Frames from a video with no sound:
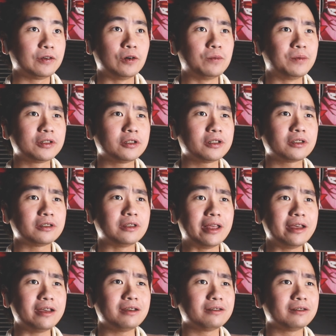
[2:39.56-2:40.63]
Yo, but she's
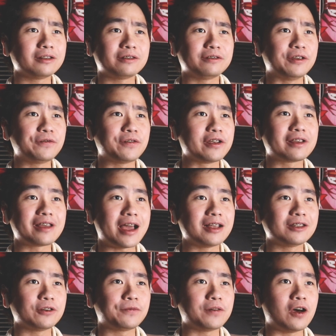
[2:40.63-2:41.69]
playing this different
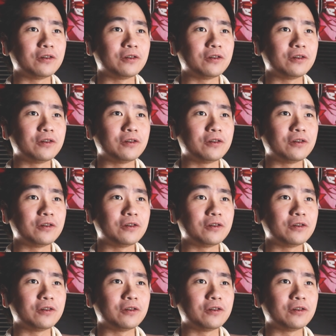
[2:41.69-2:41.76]
kinds of